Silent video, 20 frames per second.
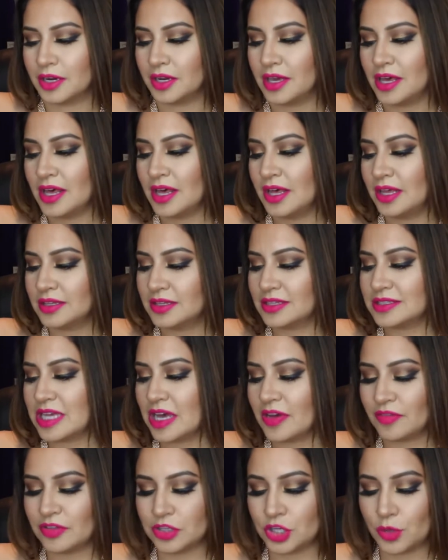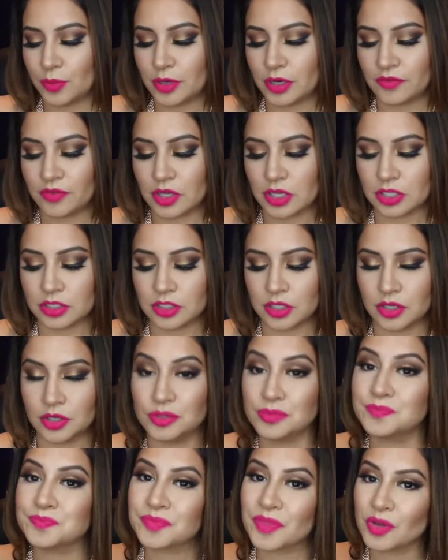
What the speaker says: It does have a little bit of a glow.